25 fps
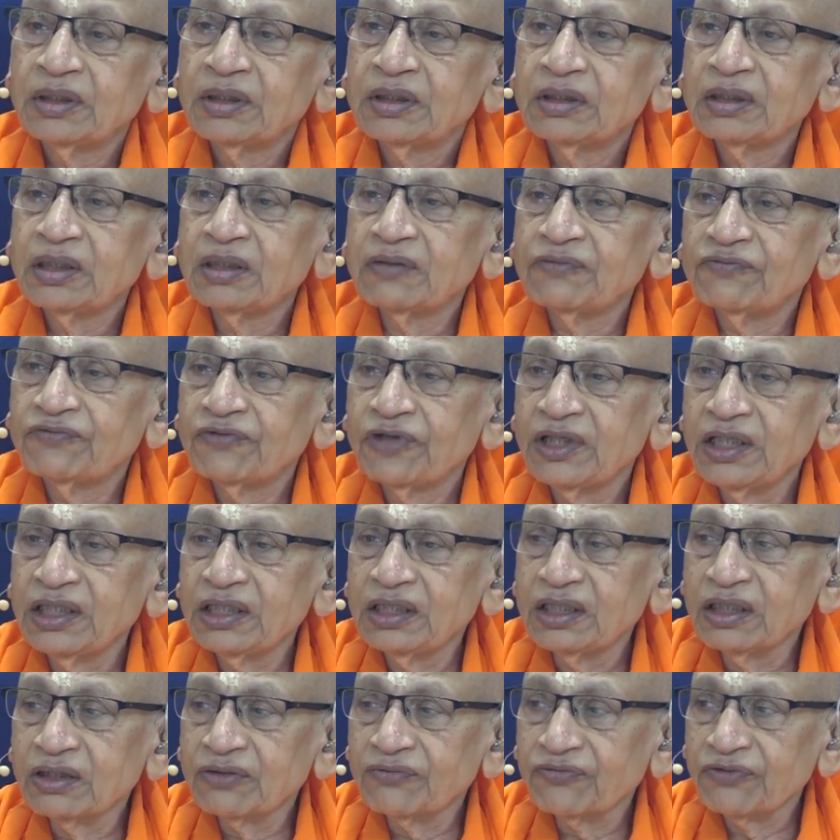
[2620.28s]
Then where is
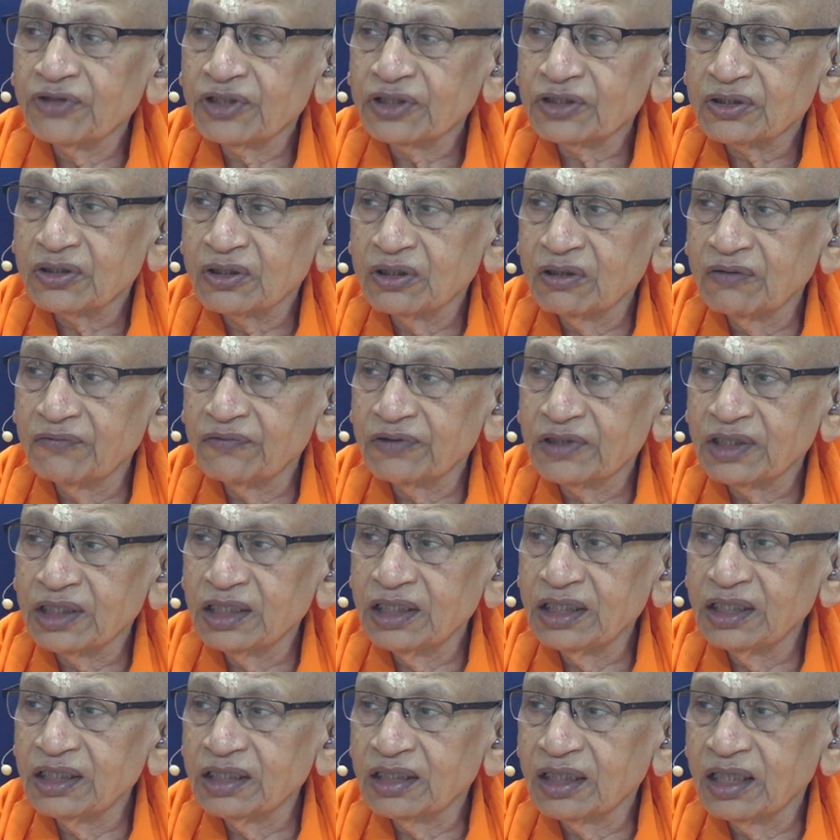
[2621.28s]
the question of
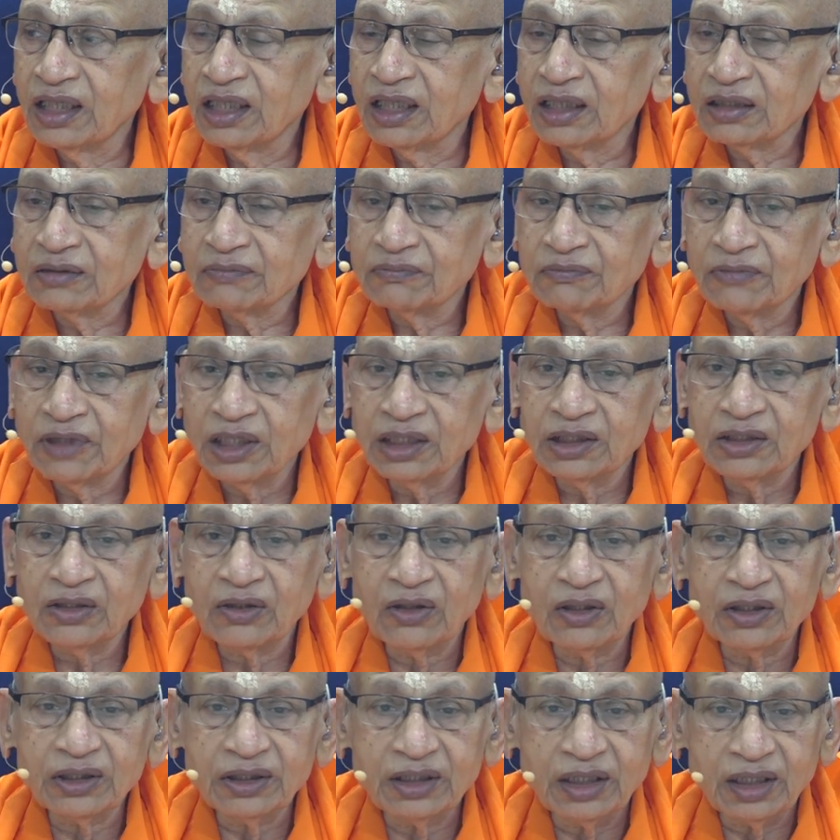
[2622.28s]
attaining Atma? They are
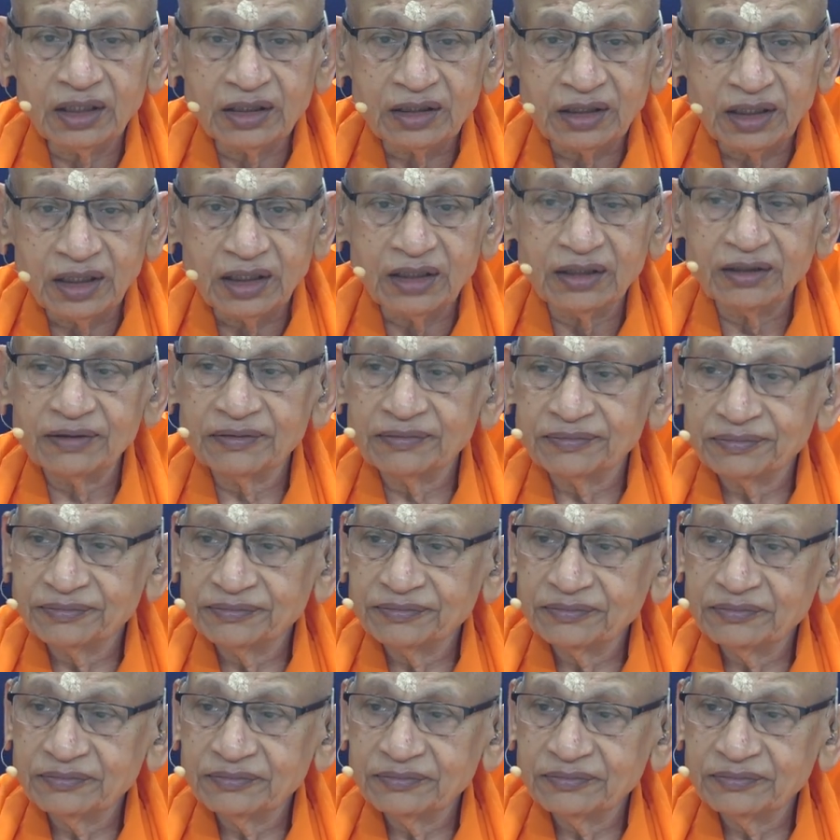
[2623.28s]
already attained.